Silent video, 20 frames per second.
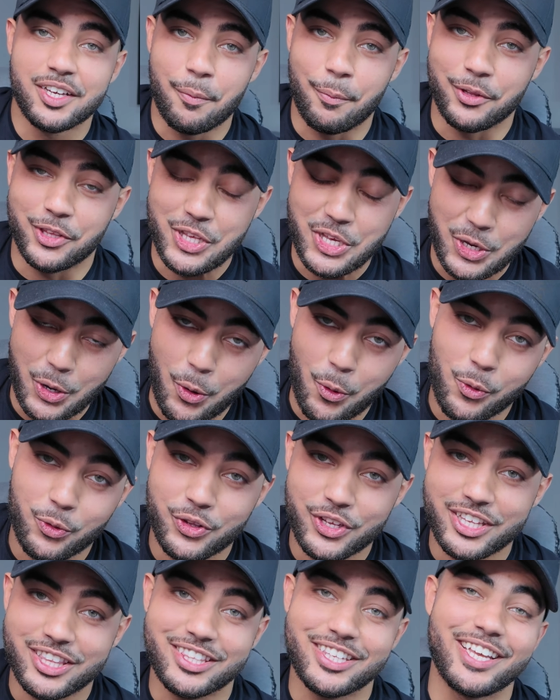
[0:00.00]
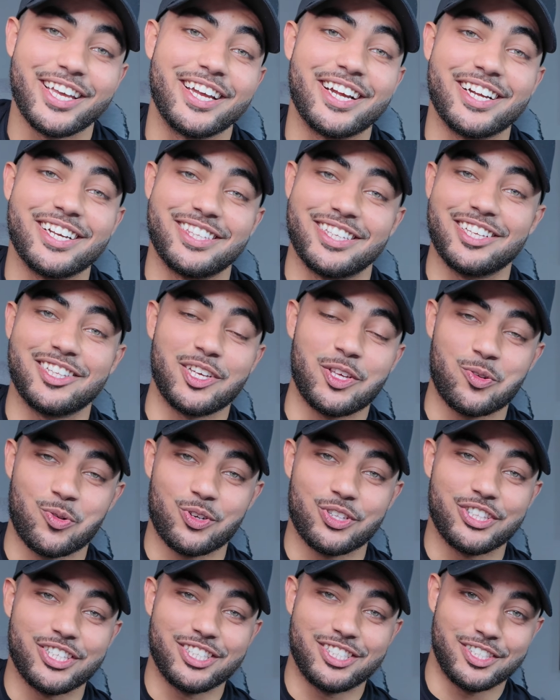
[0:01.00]
But the only thing is that these
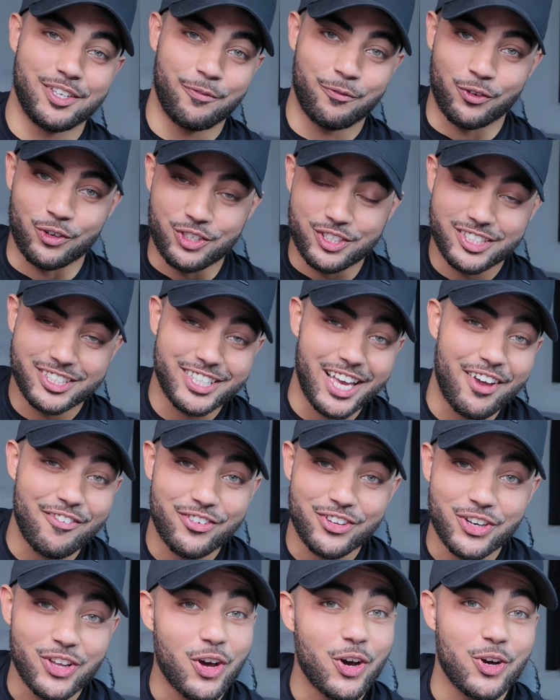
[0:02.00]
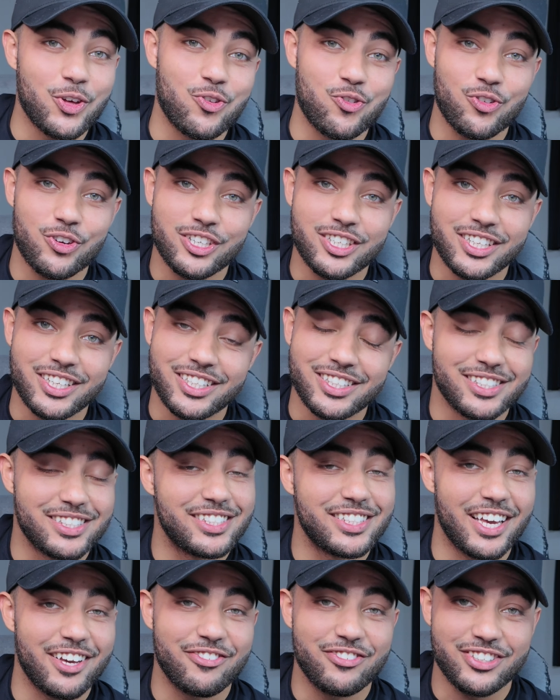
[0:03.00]
were listed for
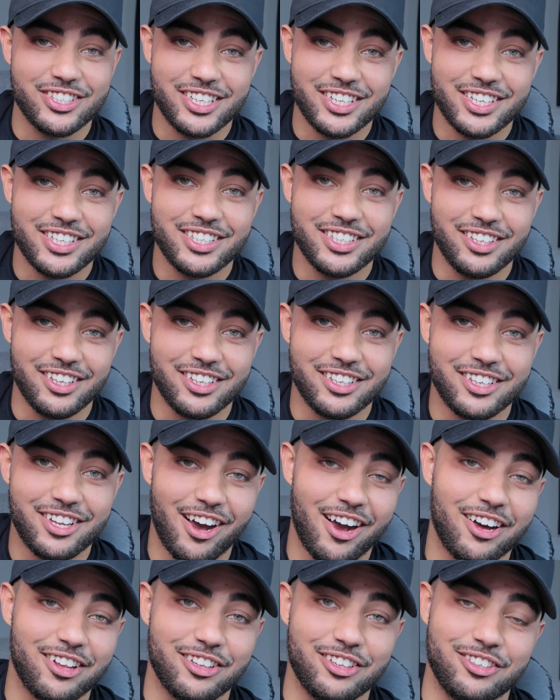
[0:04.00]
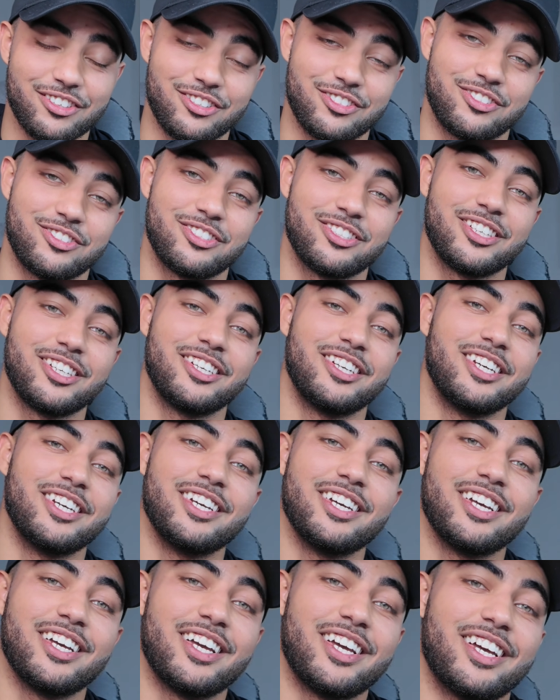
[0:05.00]
$770.
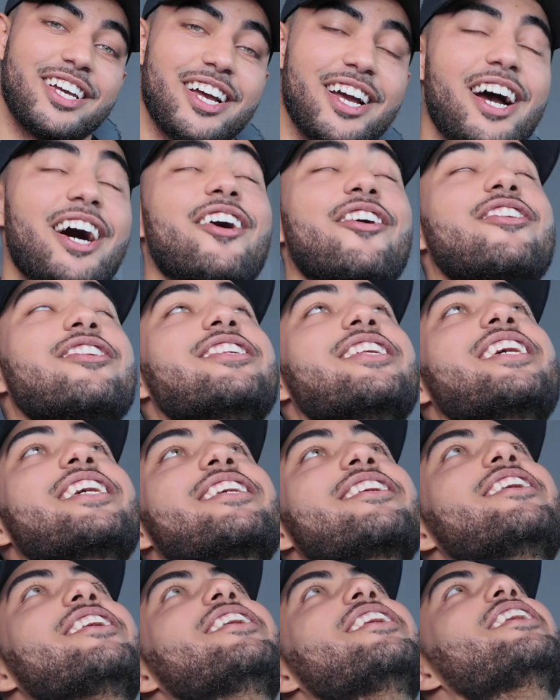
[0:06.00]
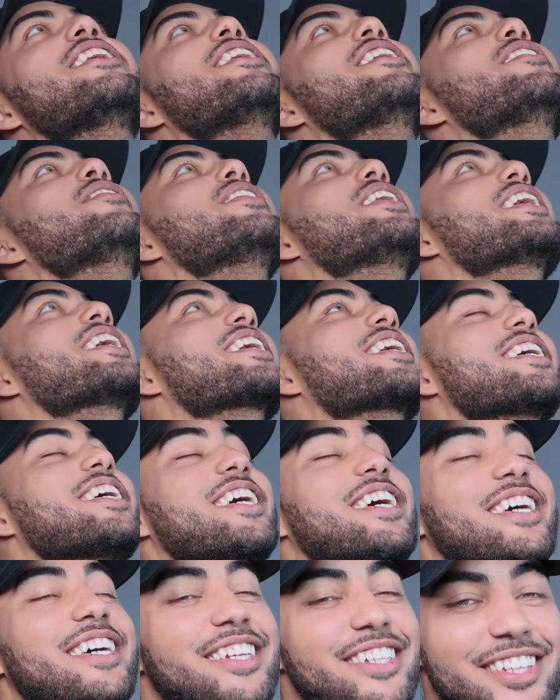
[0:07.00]
I was like, oh my
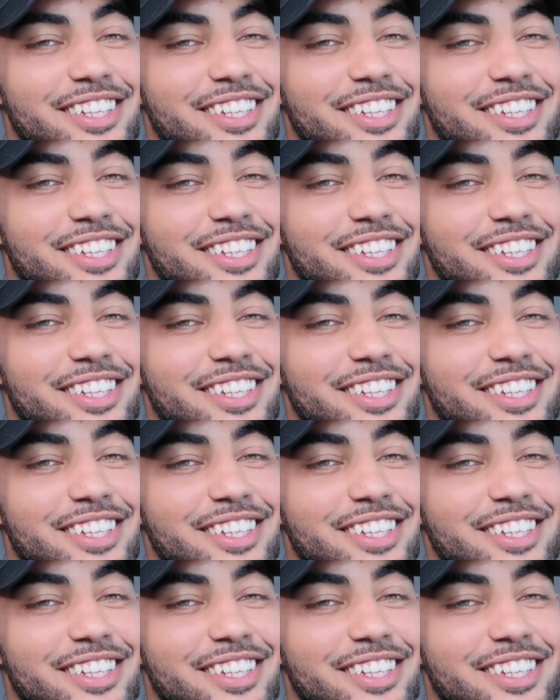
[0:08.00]
god,